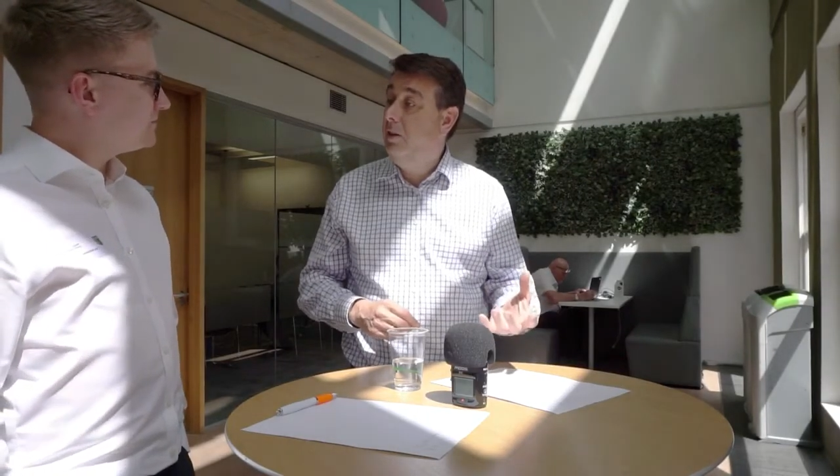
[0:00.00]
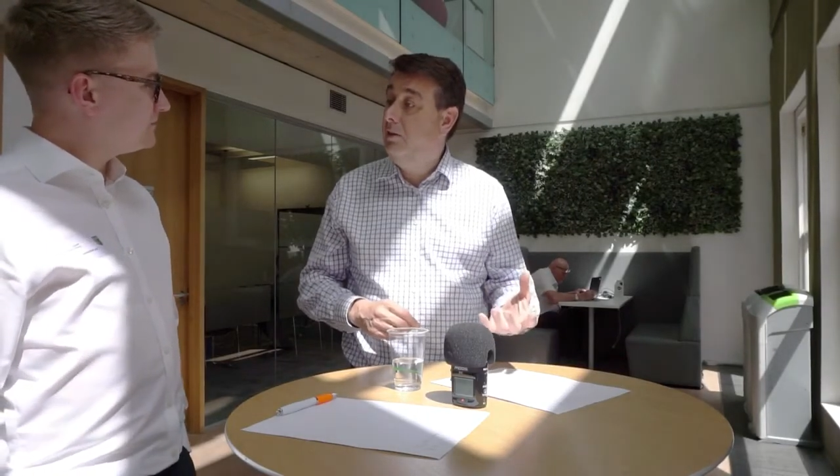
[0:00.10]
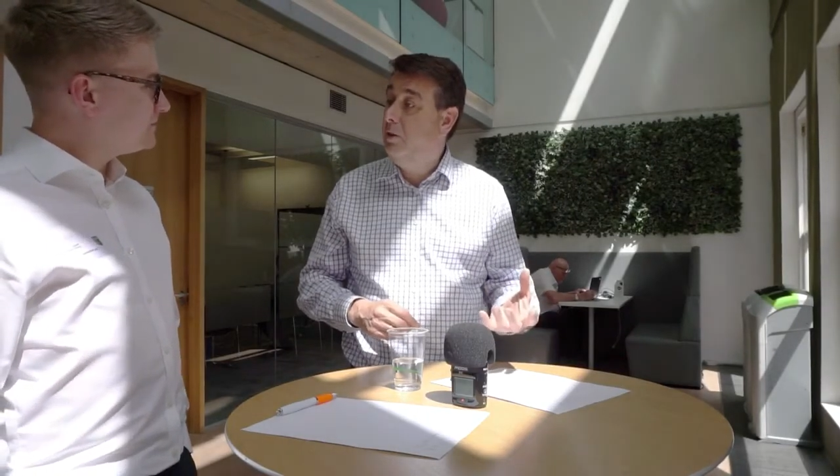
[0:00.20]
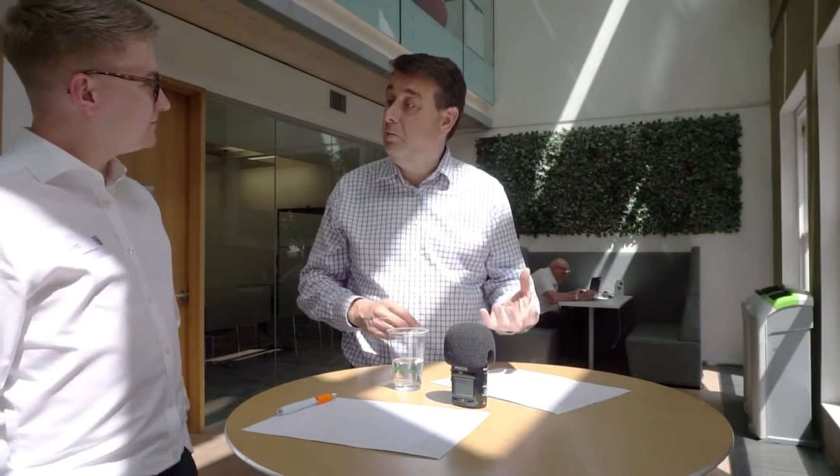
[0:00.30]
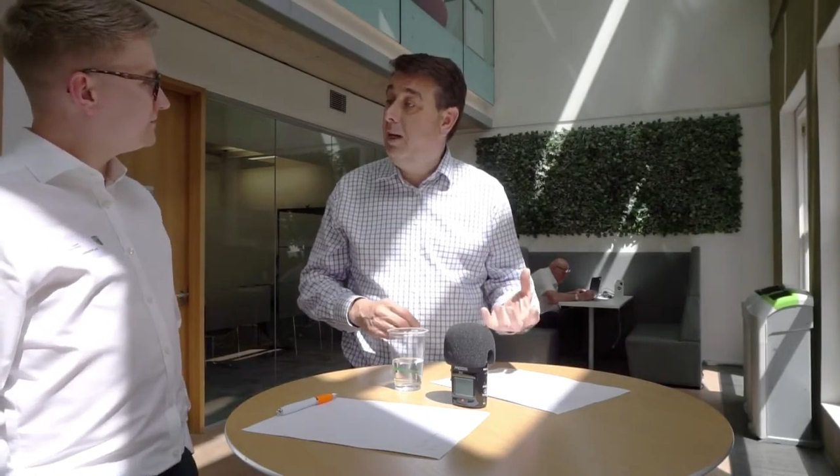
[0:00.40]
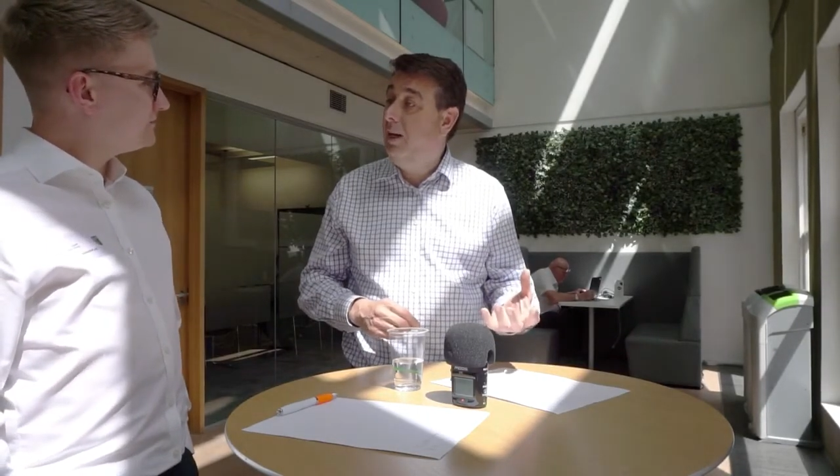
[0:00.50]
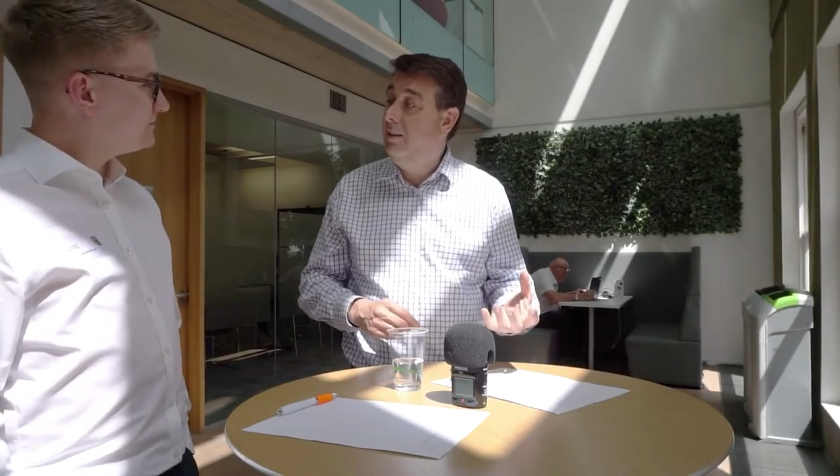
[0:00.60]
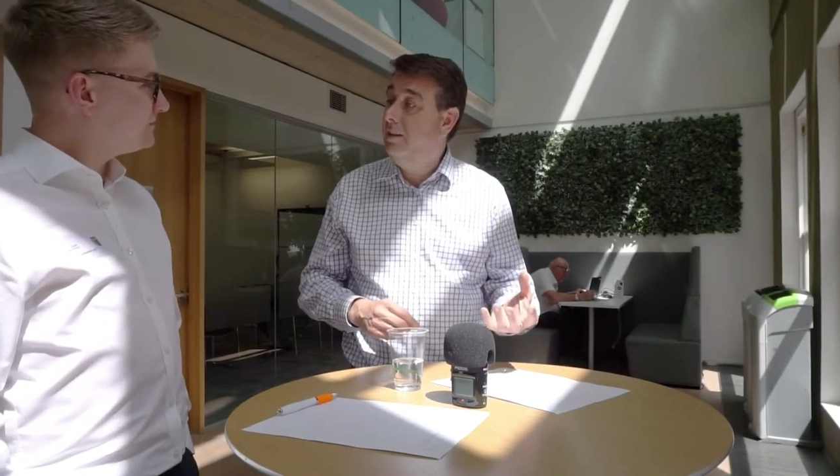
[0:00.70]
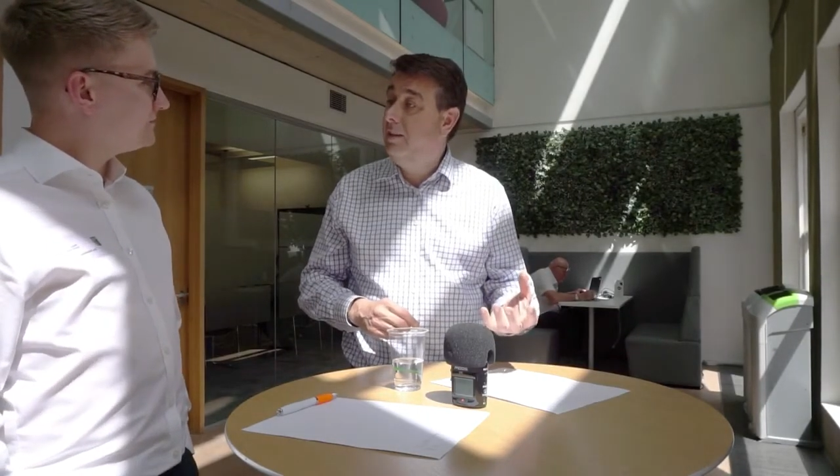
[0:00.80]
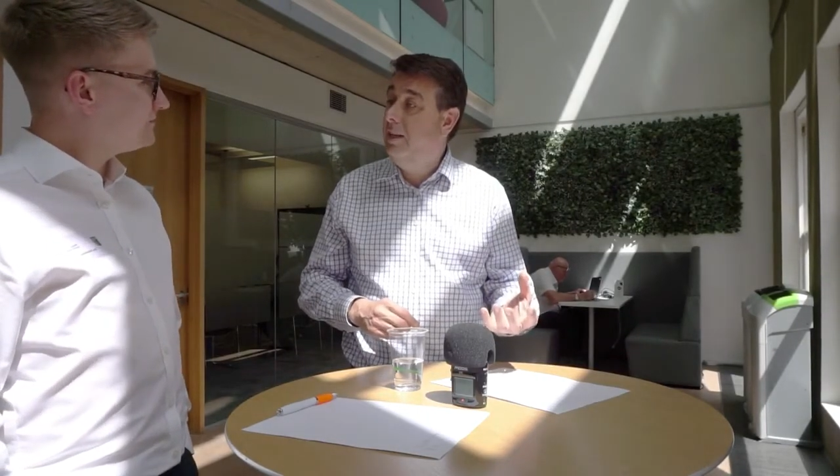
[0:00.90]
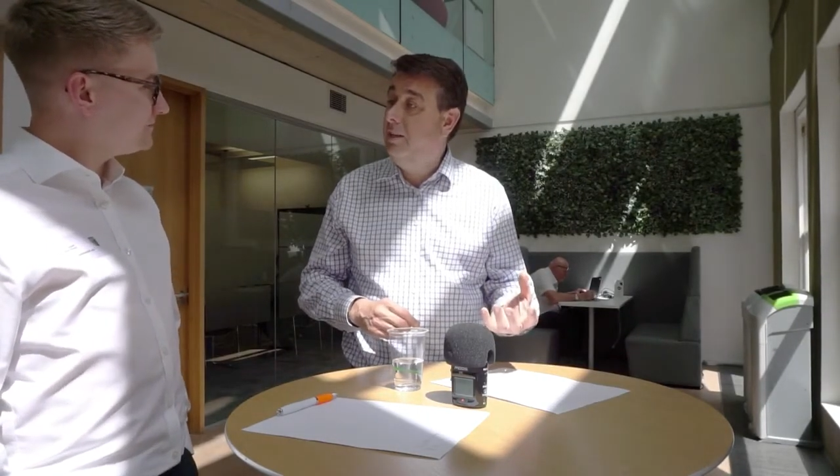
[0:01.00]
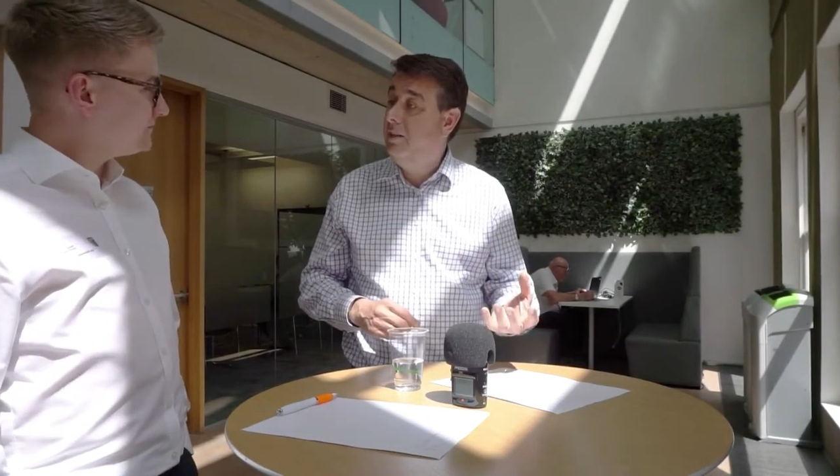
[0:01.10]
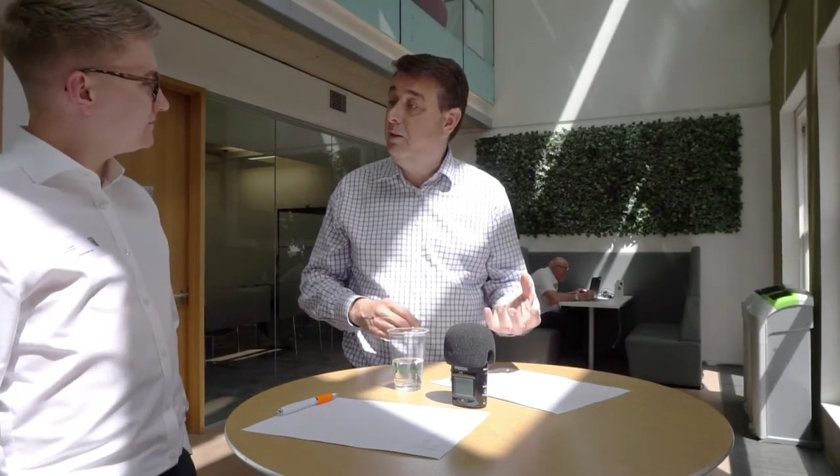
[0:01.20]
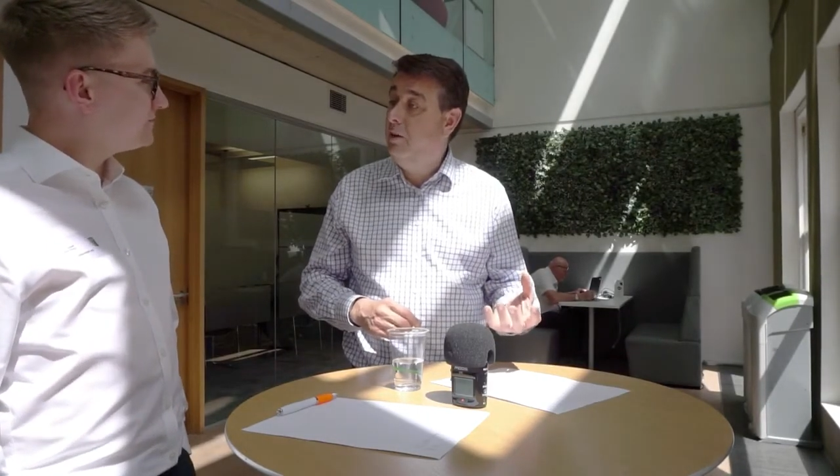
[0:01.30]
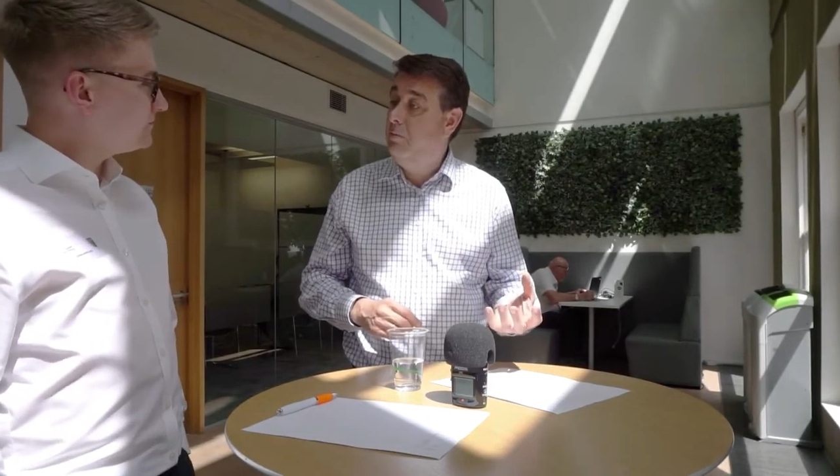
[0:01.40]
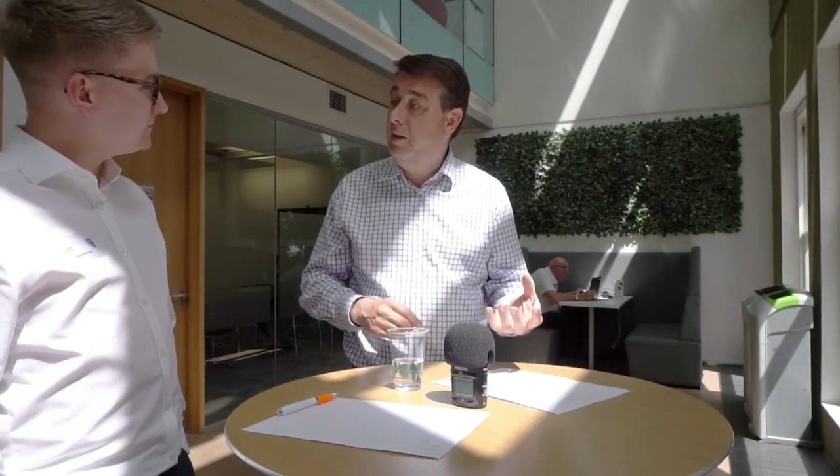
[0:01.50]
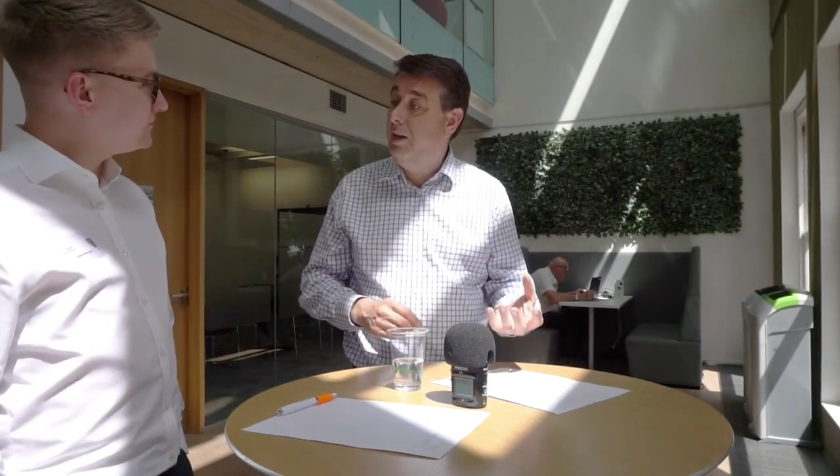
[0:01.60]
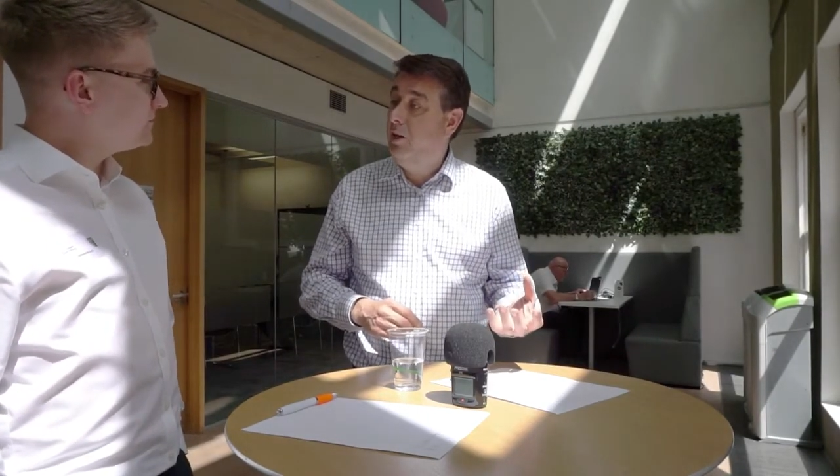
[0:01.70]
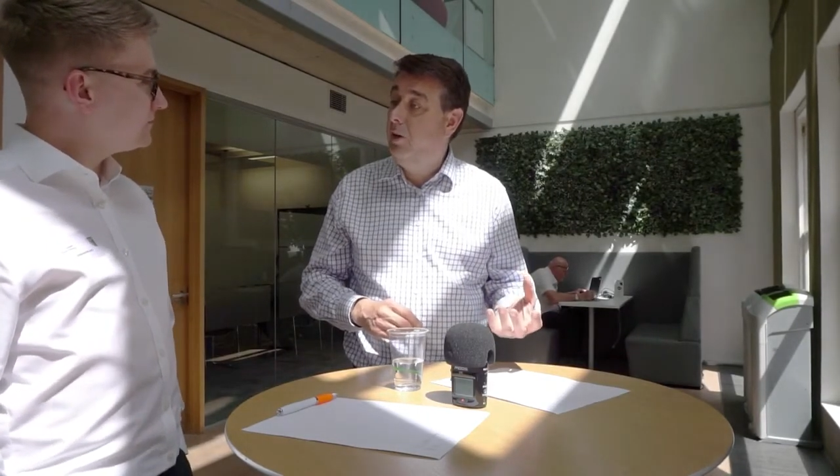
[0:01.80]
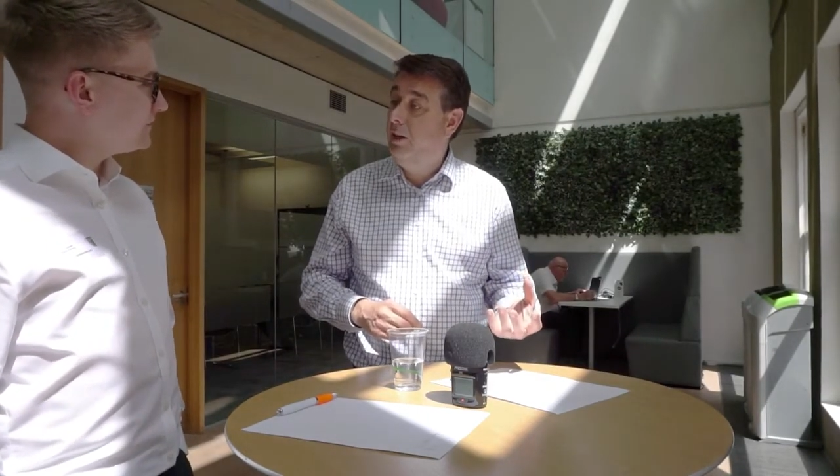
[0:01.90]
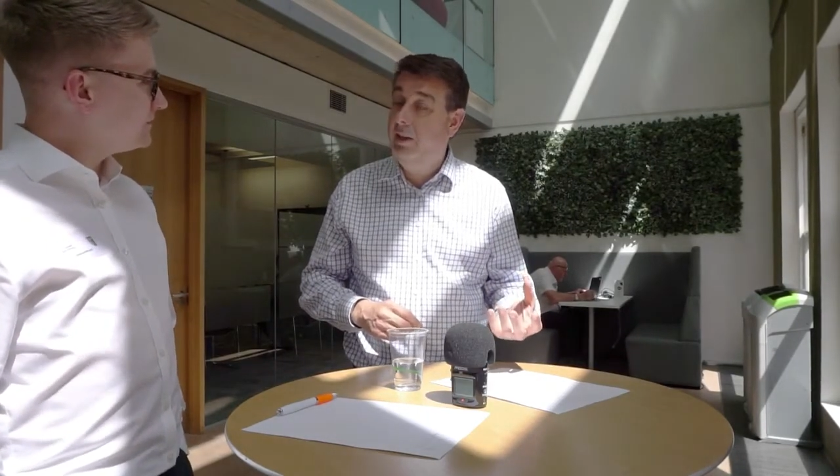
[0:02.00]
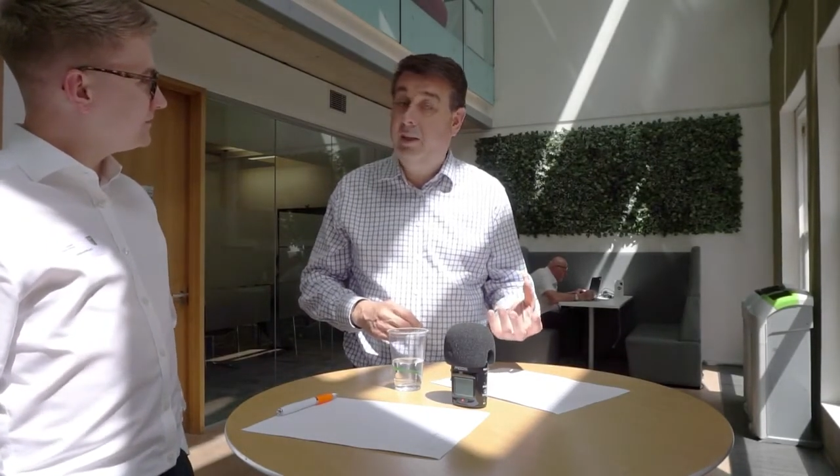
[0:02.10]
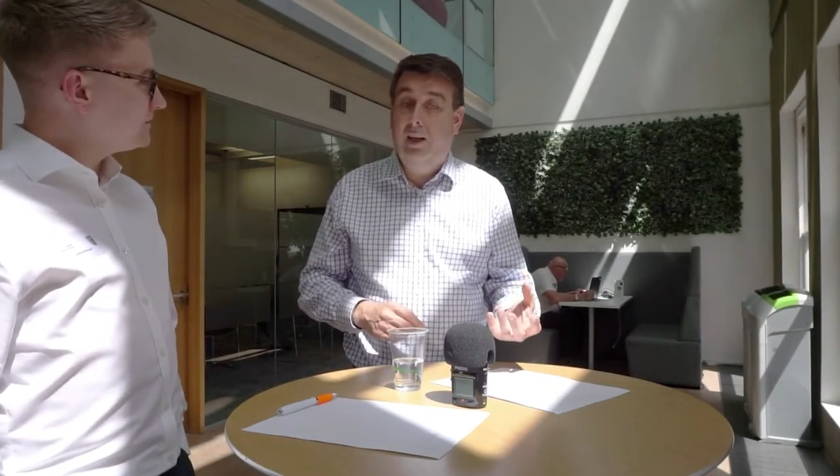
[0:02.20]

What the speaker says: that's behind the scenes of Bitcoin?